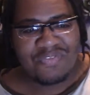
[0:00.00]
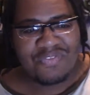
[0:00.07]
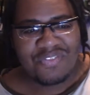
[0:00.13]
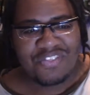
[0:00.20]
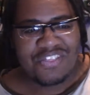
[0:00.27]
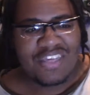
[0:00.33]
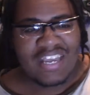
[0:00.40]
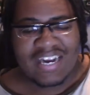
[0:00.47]

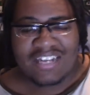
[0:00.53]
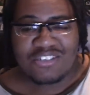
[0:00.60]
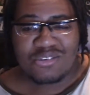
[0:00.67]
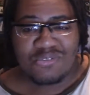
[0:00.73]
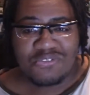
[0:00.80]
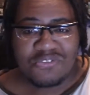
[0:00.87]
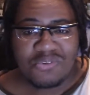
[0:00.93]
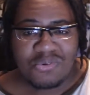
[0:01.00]
thing that you
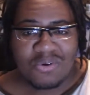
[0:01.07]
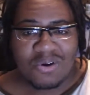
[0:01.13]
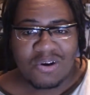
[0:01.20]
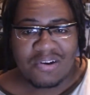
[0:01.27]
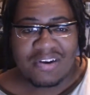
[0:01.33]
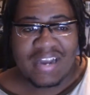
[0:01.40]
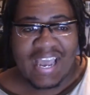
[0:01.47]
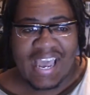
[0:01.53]
flew
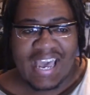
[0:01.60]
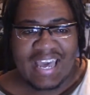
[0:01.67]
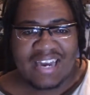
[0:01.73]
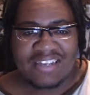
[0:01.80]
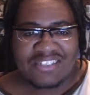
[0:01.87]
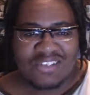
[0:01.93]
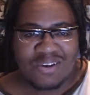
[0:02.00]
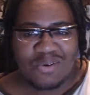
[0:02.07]
on had
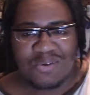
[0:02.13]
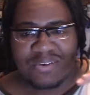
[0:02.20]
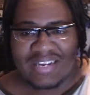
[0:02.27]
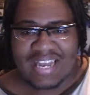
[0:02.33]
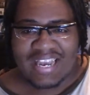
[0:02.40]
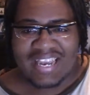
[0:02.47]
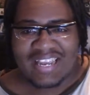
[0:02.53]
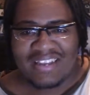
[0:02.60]
its own
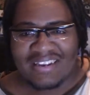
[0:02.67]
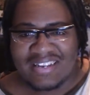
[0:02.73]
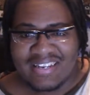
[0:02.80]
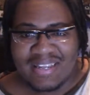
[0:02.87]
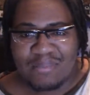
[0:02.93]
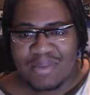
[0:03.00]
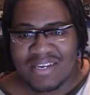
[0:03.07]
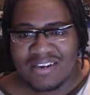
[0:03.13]
like
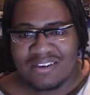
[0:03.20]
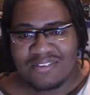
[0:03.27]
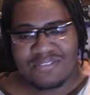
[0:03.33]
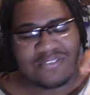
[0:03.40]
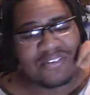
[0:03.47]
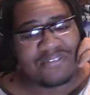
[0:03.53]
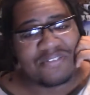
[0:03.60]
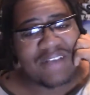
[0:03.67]
limit
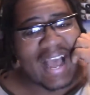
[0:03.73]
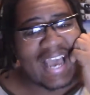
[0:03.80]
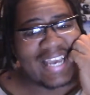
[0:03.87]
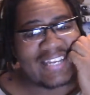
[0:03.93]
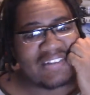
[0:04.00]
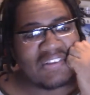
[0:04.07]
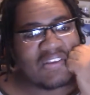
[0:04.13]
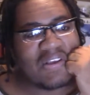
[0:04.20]
of
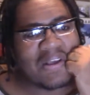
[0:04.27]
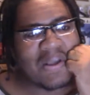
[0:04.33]
height,